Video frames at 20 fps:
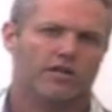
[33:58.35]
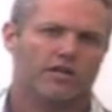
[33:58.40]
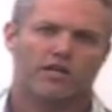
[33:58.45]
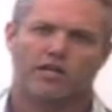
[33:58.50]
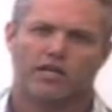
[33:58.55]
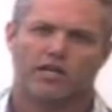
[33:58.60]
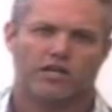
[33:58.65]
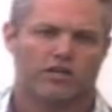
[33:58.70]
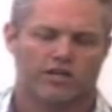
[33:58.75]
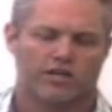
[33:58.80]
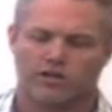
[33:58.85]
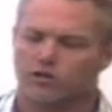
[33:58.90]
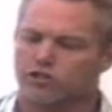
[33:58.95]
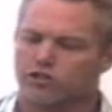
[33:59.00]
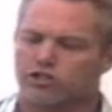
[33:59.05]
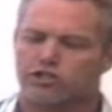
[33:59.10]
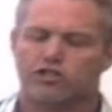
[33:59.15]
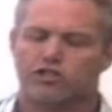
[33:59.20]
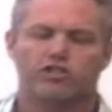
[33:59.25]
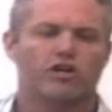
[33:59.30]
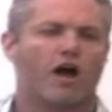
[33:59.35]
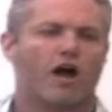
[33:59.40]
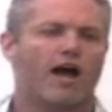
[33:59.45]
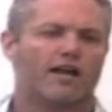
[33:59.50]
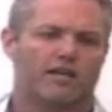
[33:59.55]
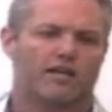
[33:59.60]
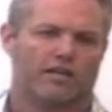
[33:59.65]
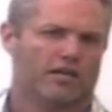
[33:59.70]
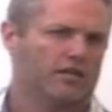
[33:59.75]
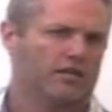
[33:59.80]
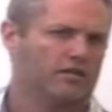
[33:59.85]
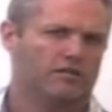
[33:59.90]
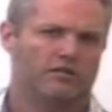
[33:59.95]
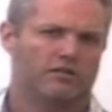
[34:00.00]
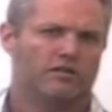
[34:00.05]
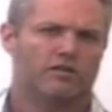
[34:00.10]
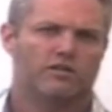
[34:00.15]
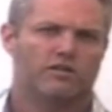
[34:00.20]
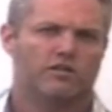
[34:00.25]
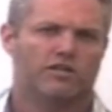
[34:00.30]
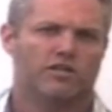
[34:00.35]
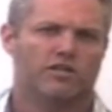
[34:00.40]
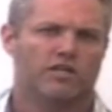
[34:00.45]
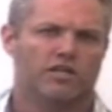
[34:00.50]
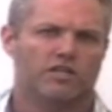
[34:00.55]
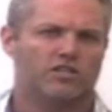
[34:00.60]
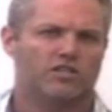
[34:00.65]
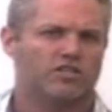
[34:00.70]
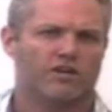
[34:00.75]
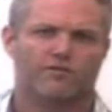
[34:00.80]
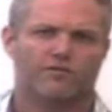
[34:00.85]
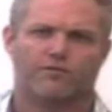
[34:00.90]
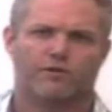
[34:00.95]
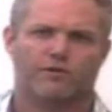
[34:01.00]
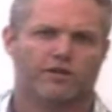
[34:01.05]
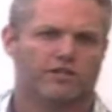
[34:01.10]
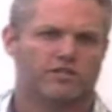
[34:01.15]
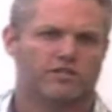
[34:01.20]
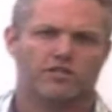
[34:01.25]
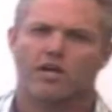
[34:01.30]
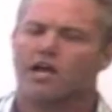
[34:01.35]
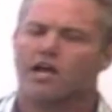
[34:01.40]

It is shocking, the difference.